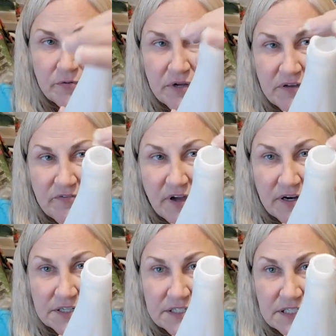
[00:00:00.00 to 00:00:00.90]
a ring of
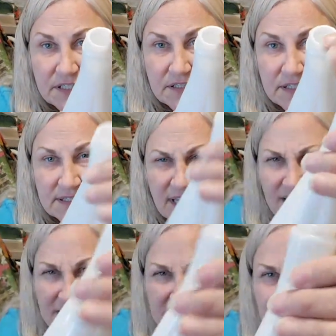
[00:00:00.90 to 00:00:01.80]
fire still. It's got
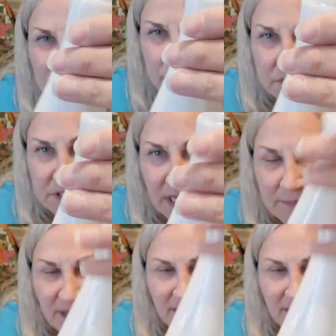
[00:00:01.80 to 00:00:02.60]
like a screw top. I